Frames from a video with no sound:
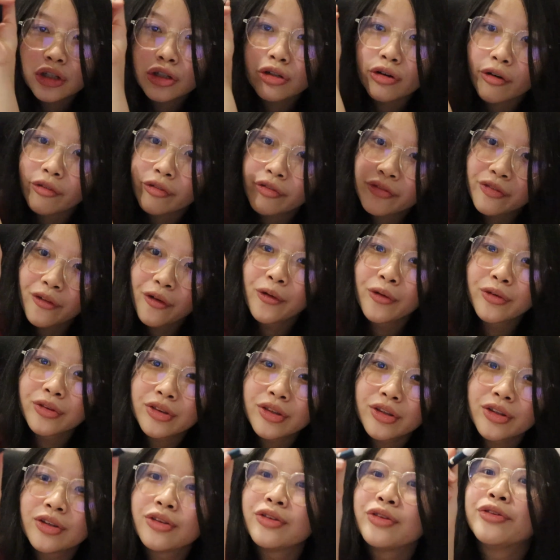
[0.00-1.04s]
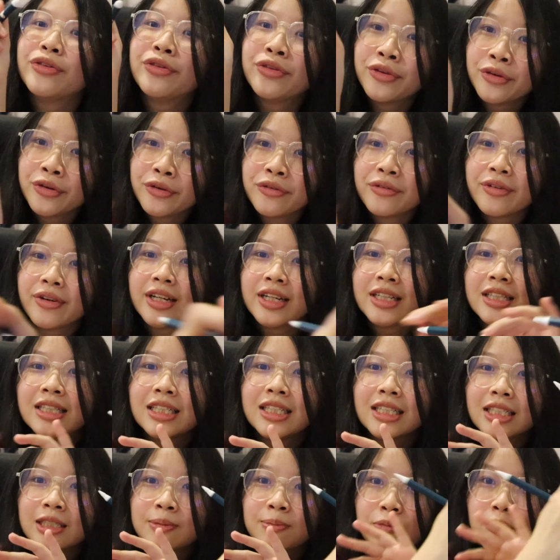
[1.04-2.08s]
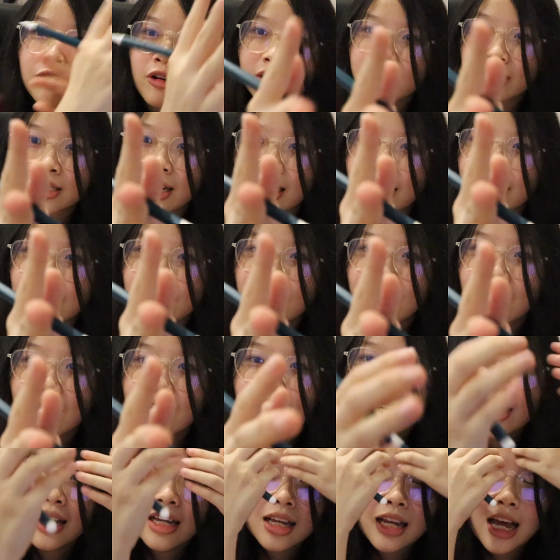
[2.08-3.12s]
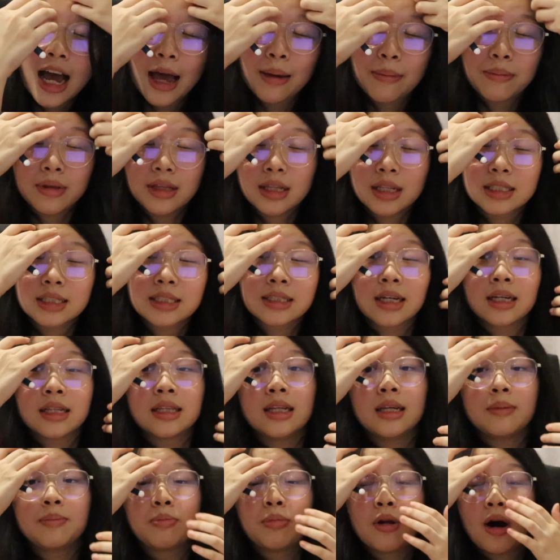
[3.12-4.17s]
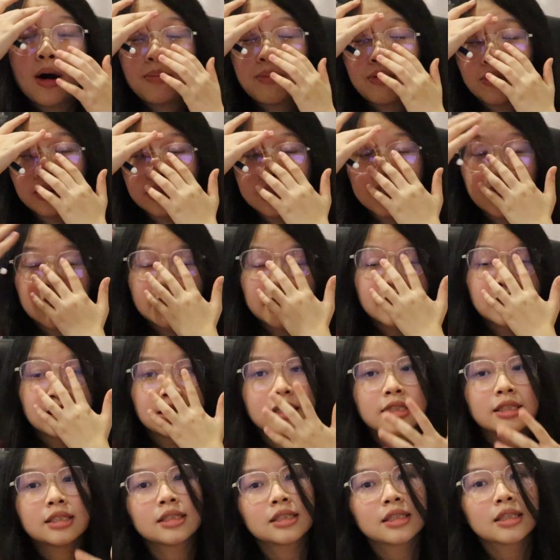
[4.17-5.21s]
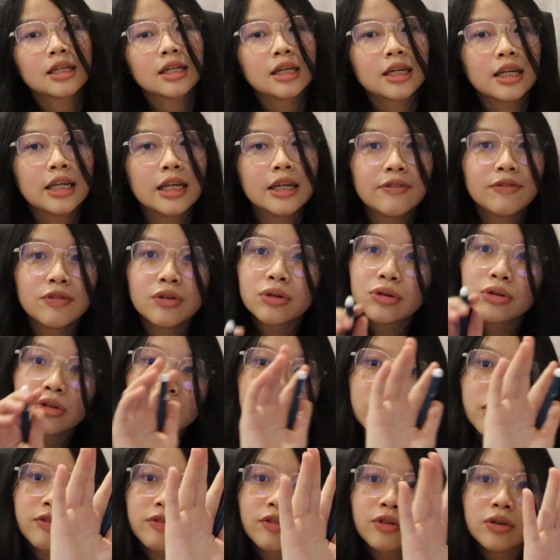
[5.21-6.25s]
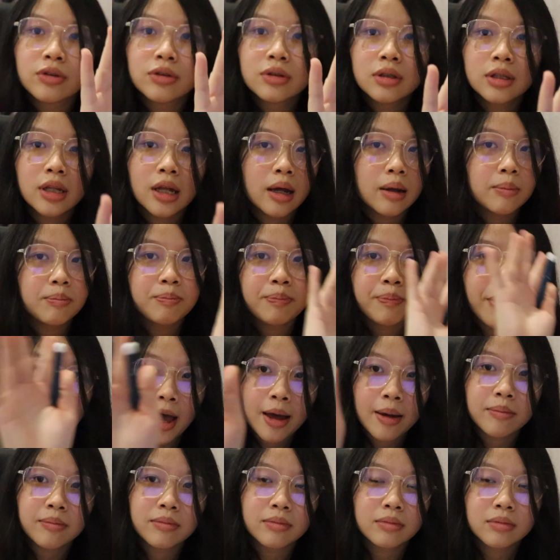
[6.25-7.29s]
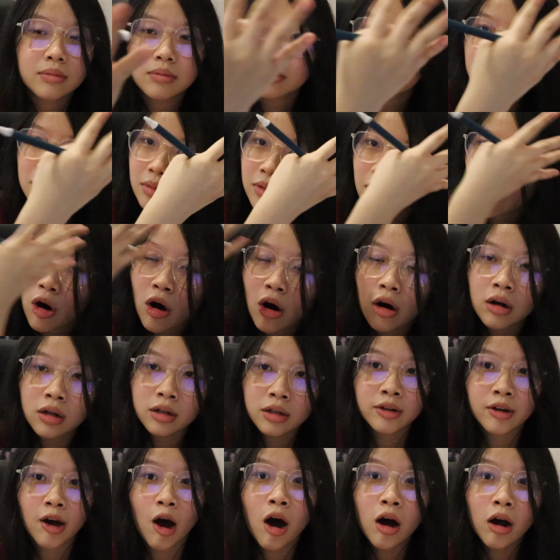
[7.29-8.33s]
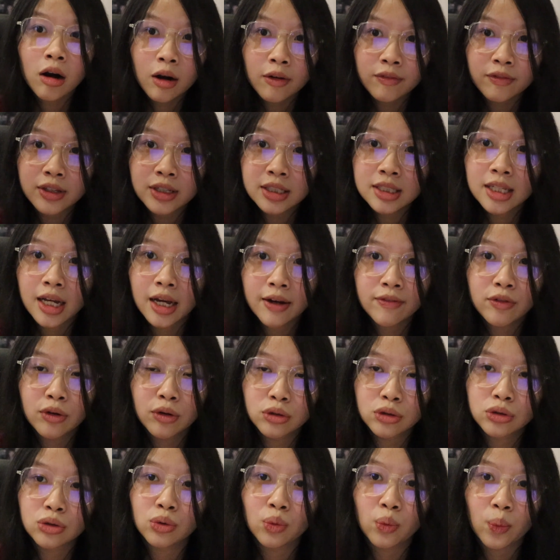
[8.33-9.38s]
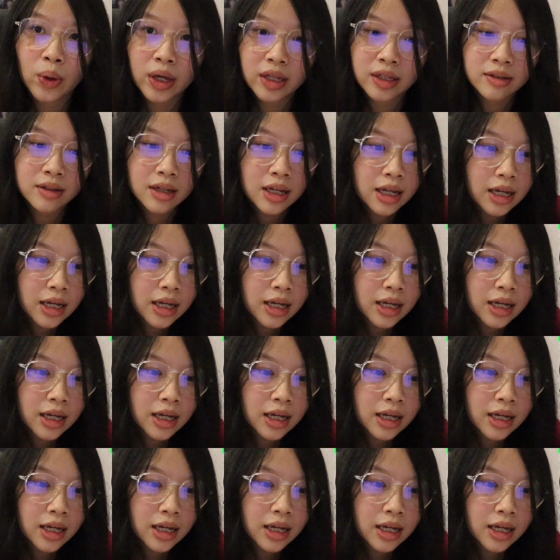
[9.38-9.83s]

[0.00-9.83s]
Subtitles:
your phone during this process. I mean the study block process, because if you use your phone, then bad. All of this stuff goes to waste.